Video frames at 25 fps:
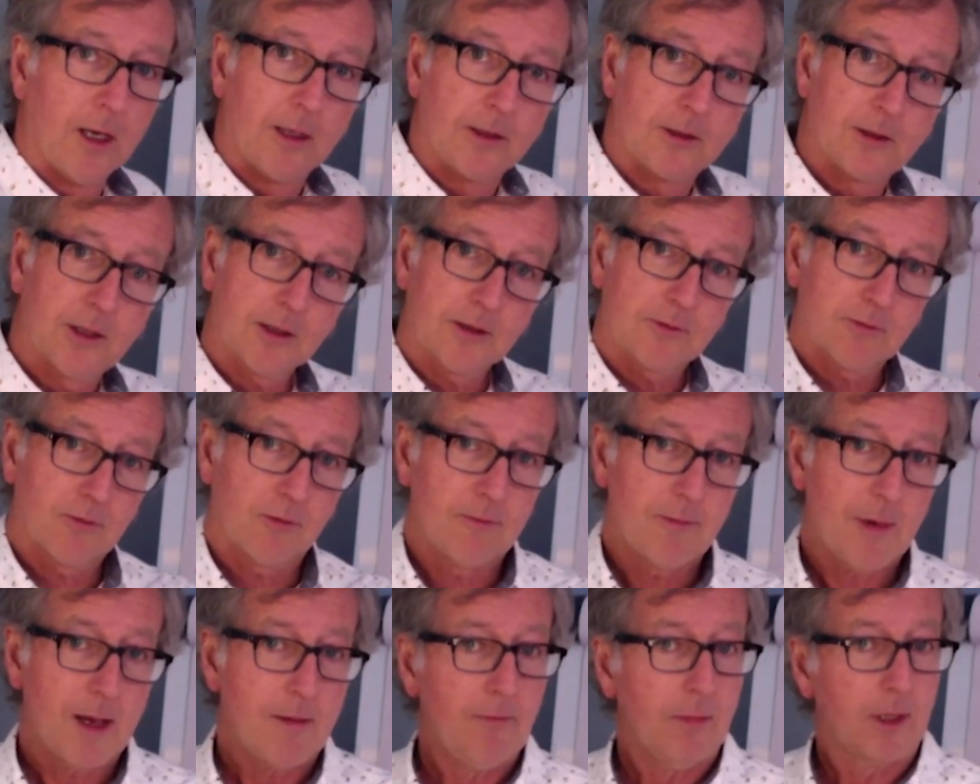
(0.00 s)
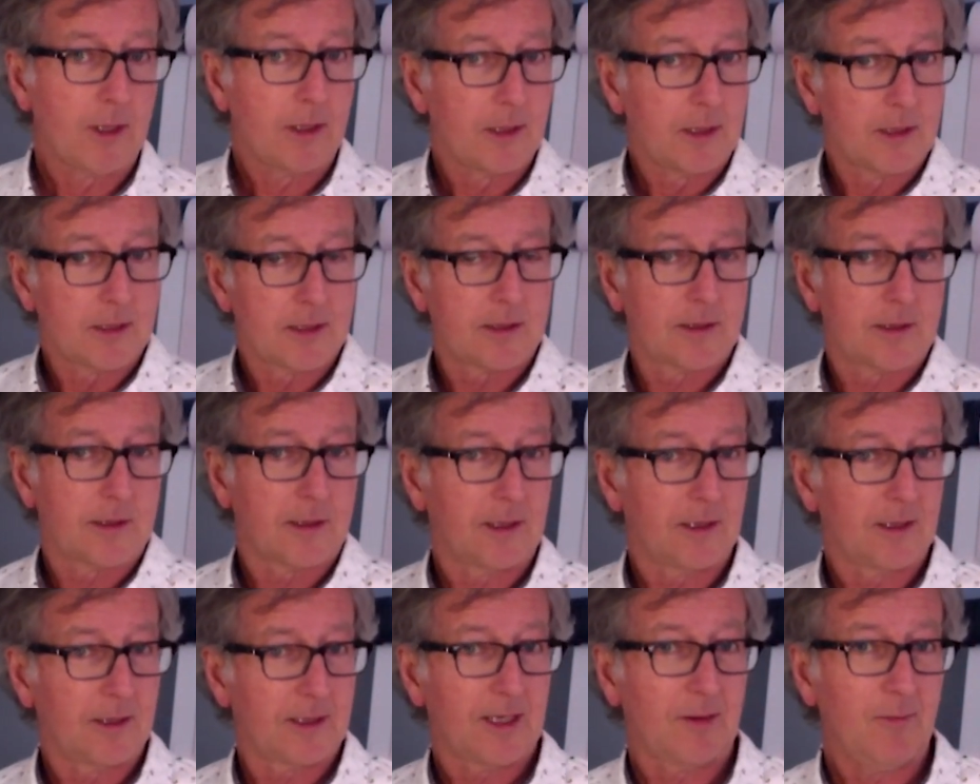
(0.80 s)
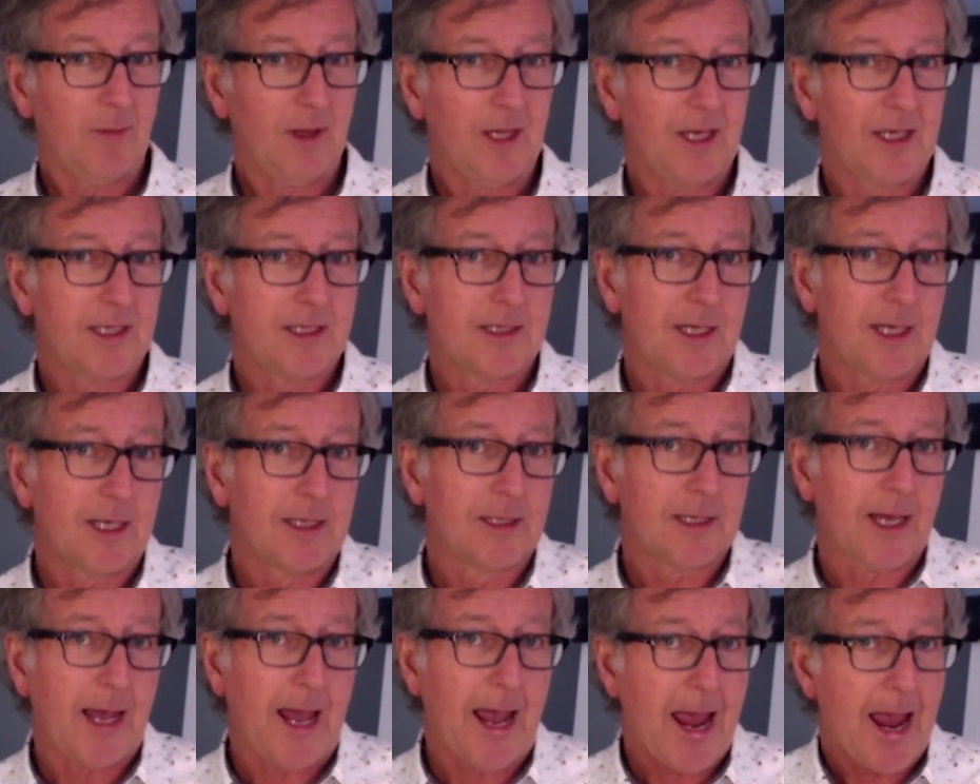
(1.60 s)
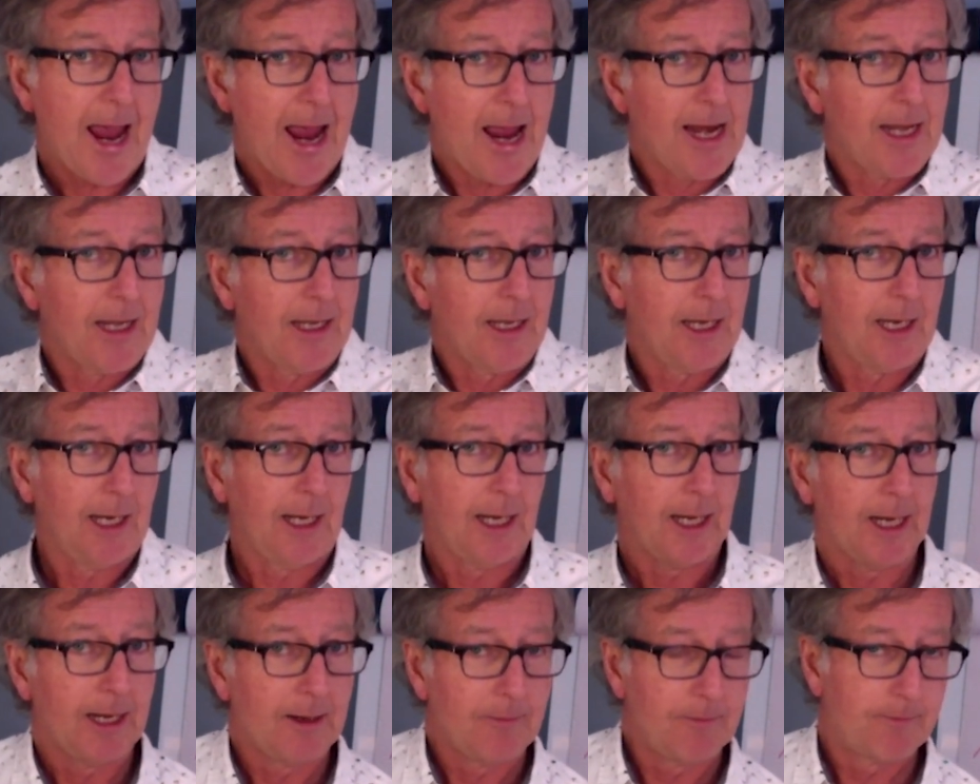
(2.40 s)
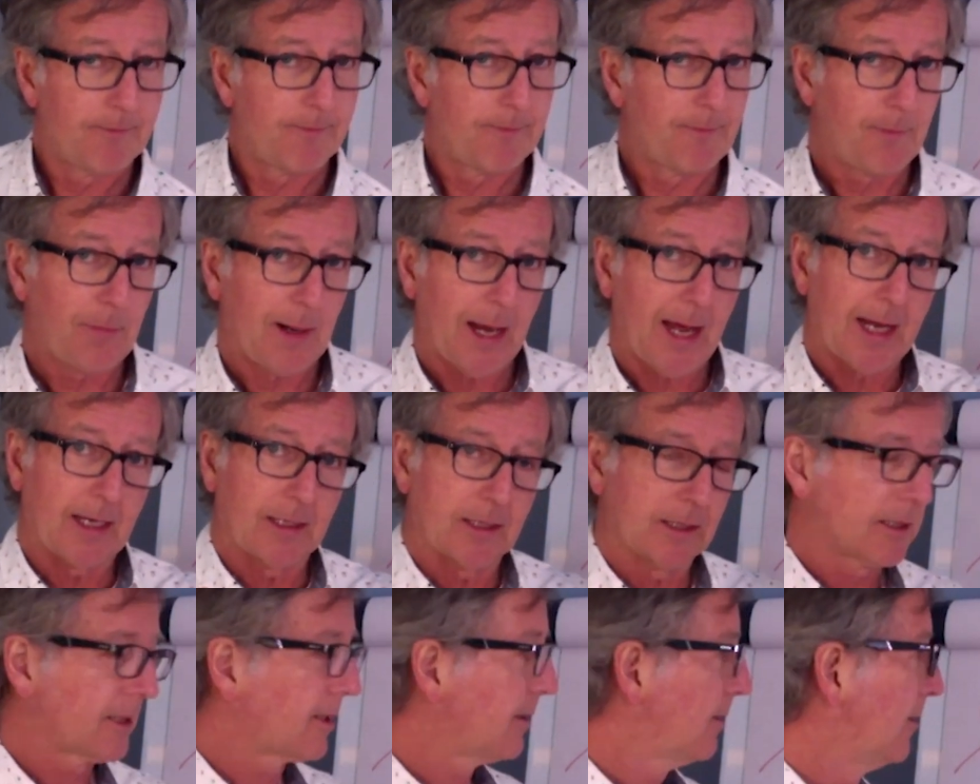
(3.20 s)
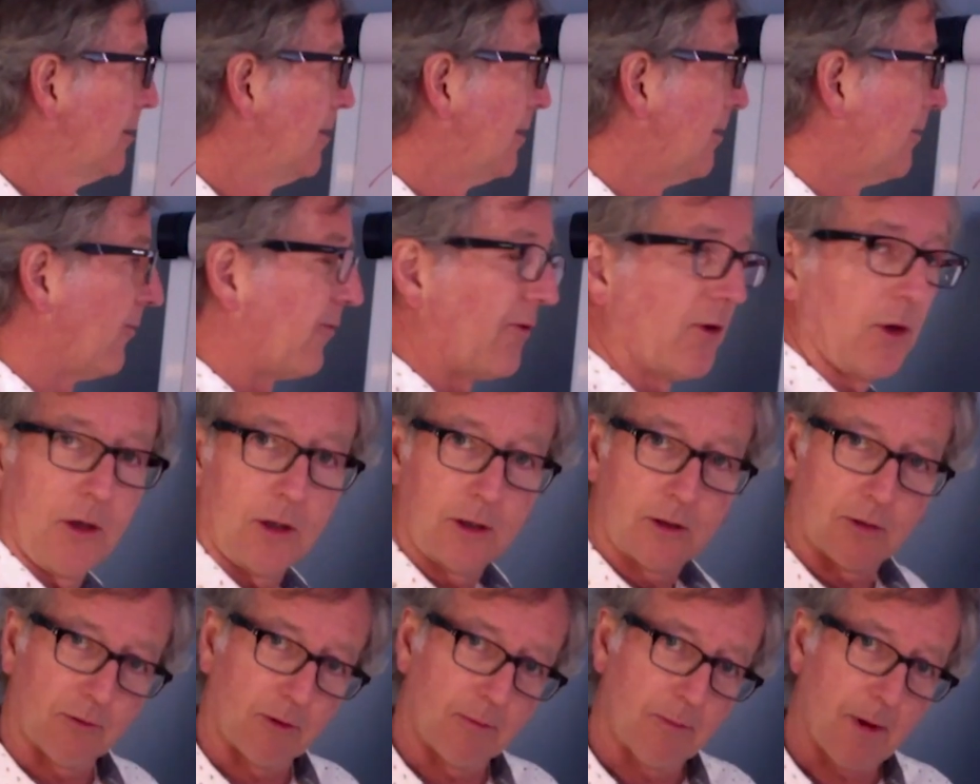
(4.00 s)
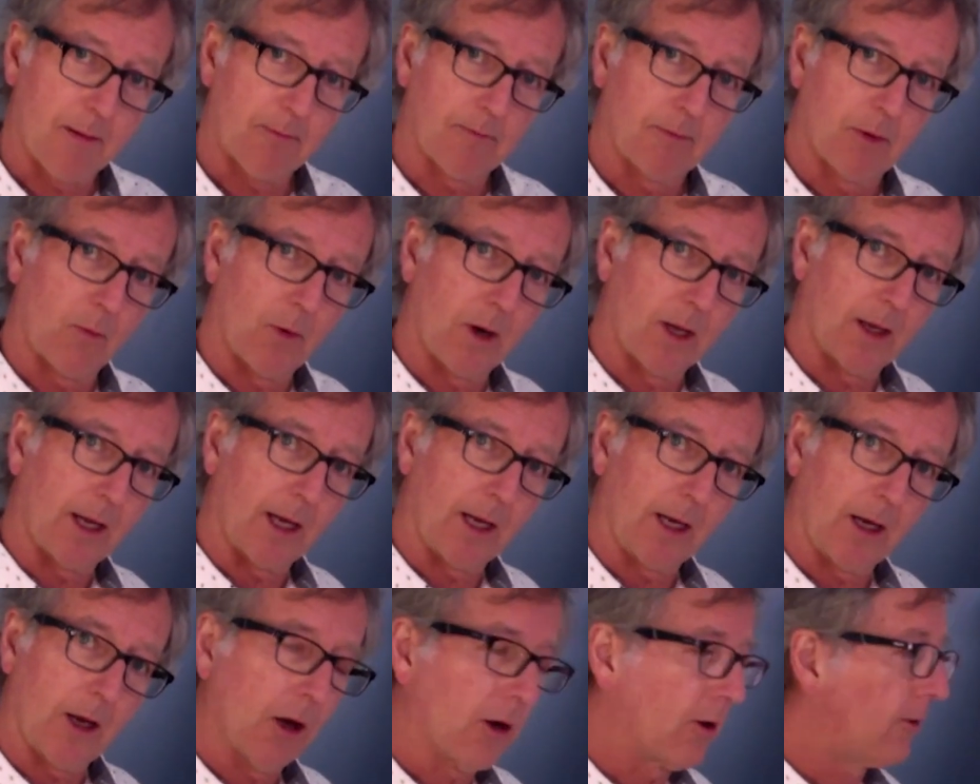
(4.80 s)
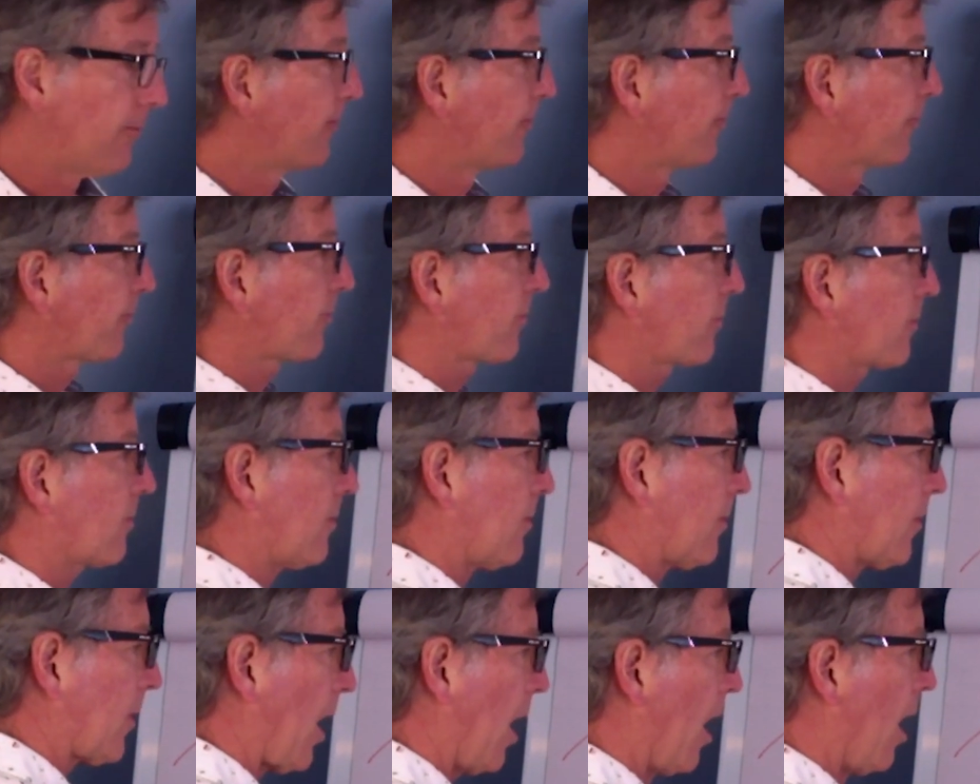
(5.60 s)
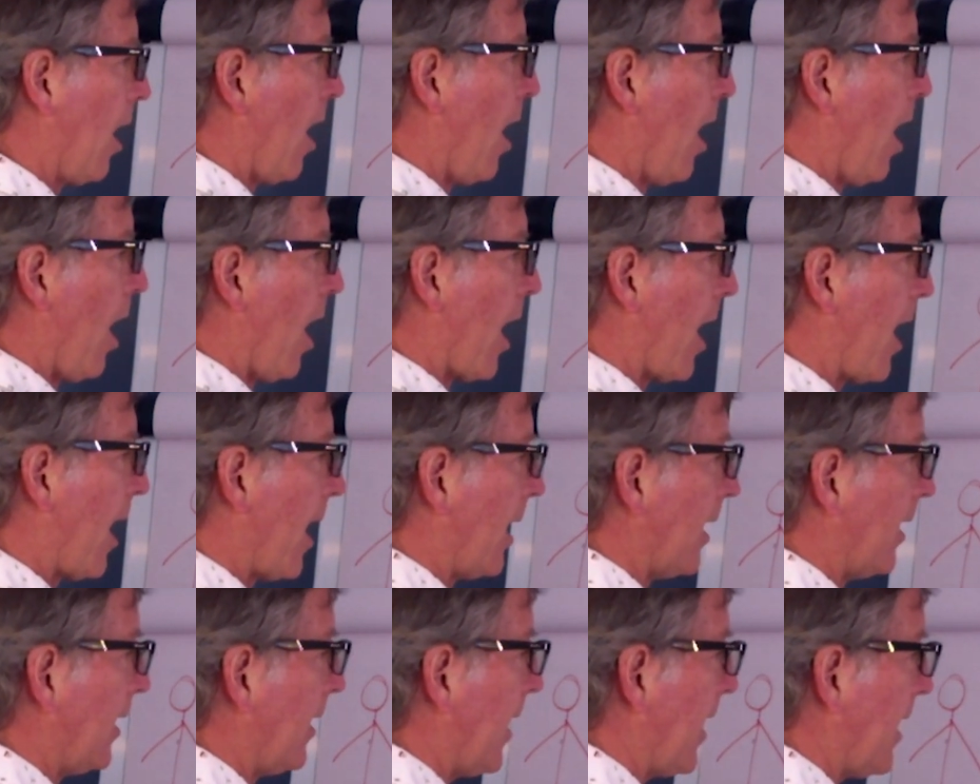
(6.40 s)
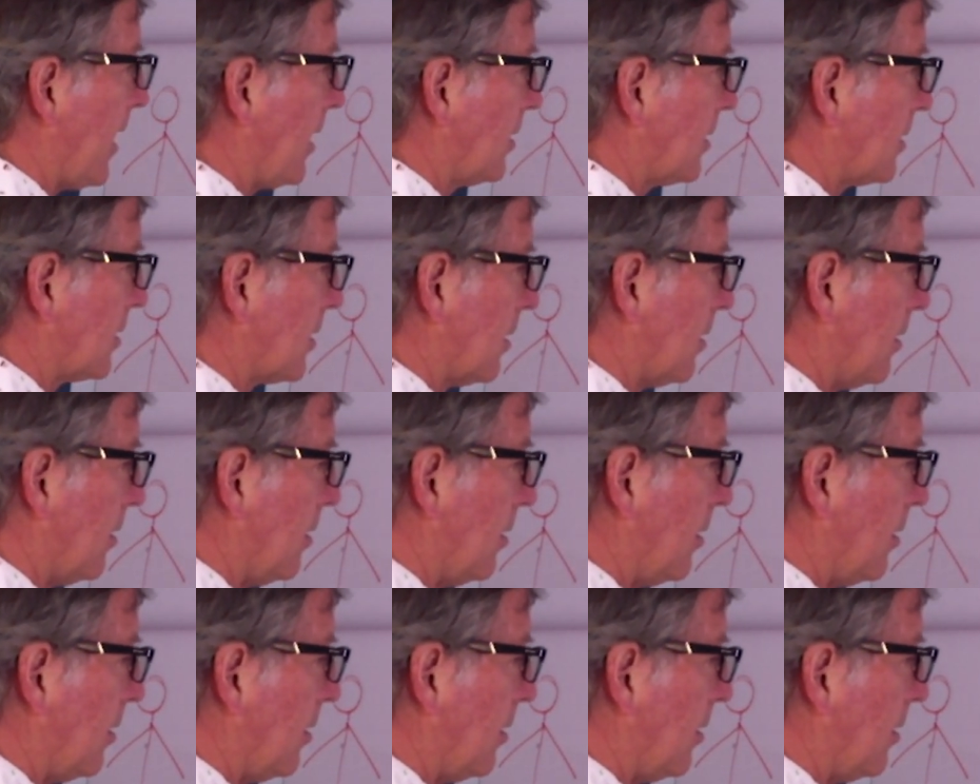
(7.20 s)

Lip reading: just remember that some of these things are handily placed for you to remember where they go. Legs,